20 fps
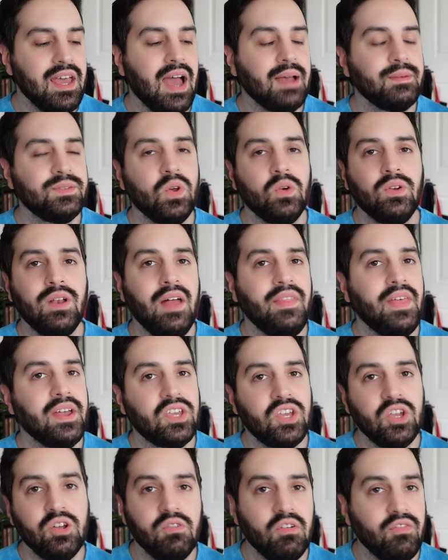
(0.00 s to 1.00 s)
I'm so glad that
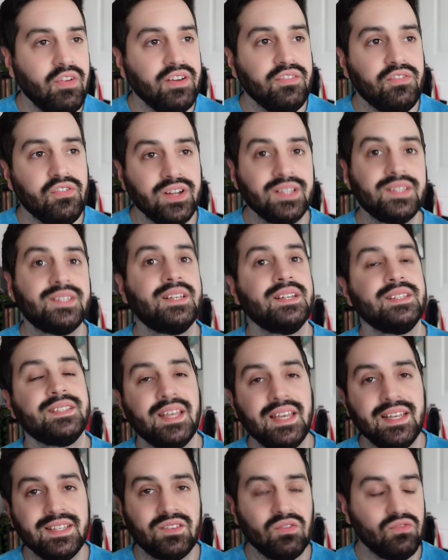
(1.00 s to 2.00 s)
Kuririn, for instance,
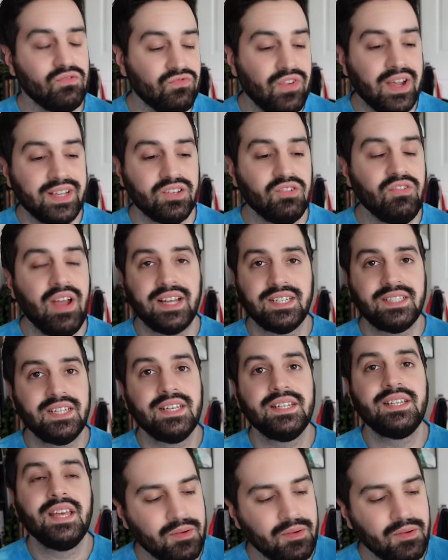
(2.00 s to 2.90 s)
is resurrected.